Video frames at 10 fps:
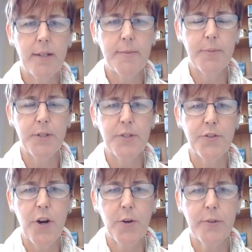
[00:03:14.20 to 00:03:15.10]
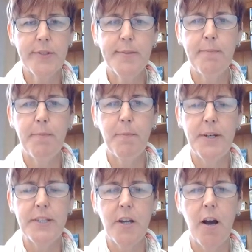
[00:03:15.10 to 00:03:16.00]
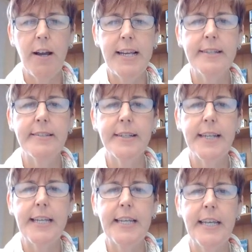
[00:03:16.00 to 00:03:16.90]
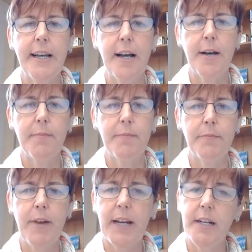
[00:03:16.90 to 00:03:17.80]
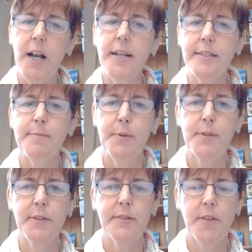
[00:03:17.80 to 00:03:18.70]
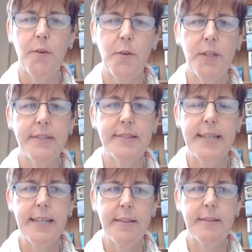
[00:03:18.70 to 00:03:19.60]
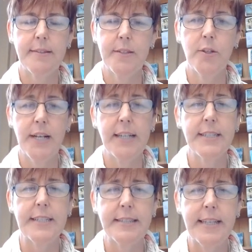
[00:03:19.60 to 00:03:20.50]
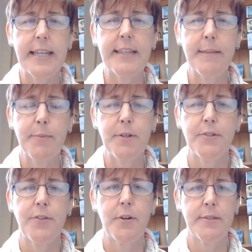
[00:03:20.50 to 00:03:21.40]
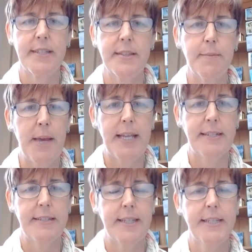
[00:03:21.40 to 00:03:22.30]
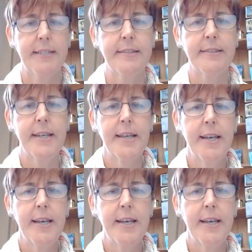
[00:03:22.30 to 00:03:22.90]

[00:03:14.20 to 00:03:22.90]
brush strokes, which are easily recognizable. So you can see that, you can actually see the brush strokes in the paintings.